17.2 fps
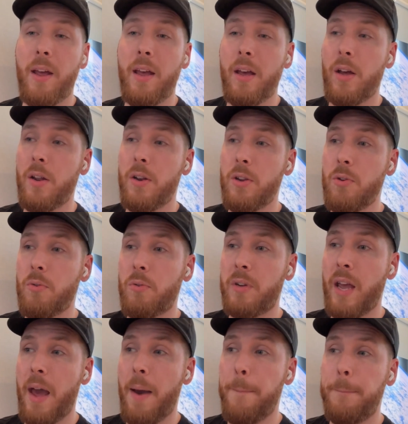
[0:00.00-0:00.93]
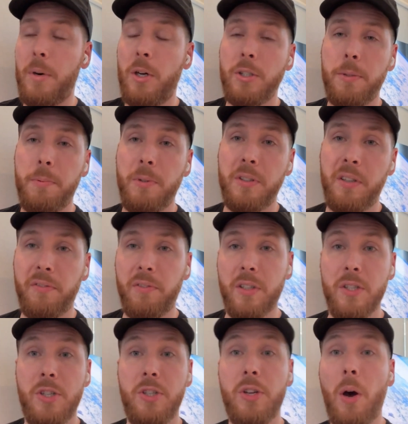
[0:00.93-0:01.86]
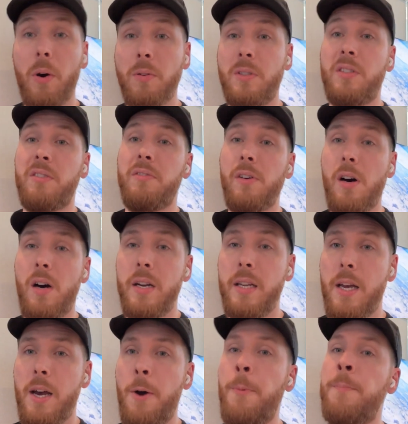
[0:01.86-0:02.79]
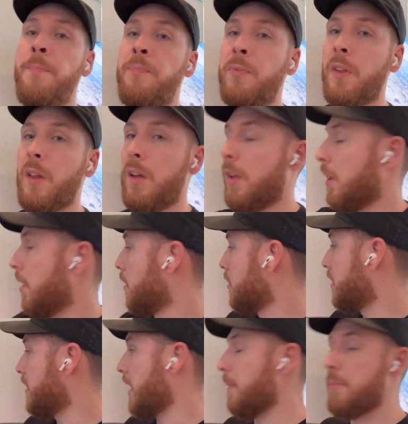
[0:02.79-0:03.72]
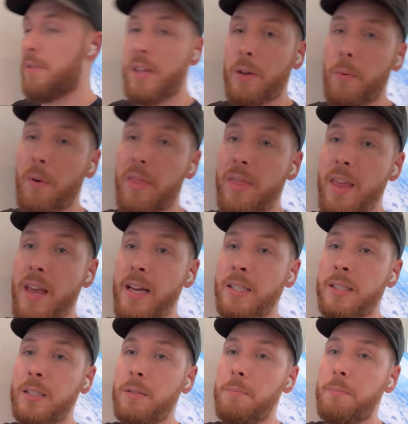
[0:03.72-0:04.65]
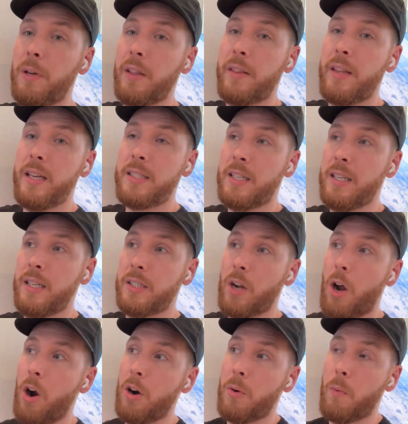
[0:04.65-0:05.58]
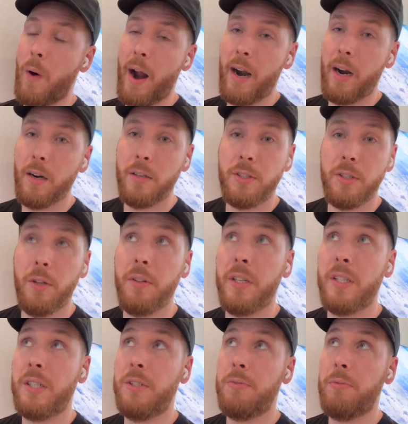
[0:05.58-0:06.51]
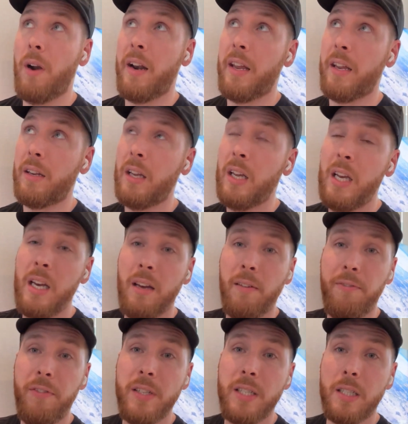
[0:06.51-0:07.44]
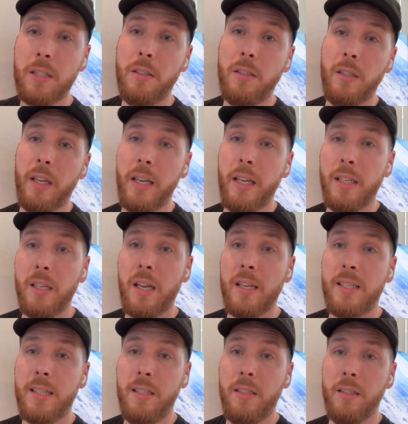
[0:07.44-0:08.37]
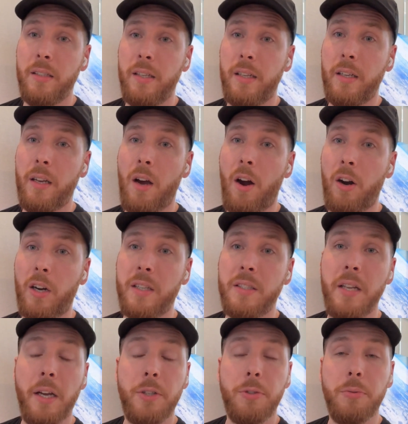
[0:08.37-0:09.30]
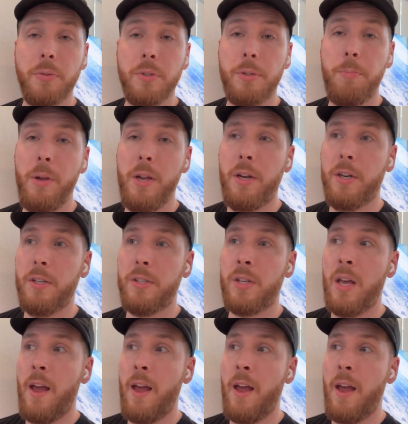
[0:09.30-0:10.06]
and you get multiple different zones of audio. Same thing with this, but this is hardwired. So this is running physical in-ceiling architectural speakers.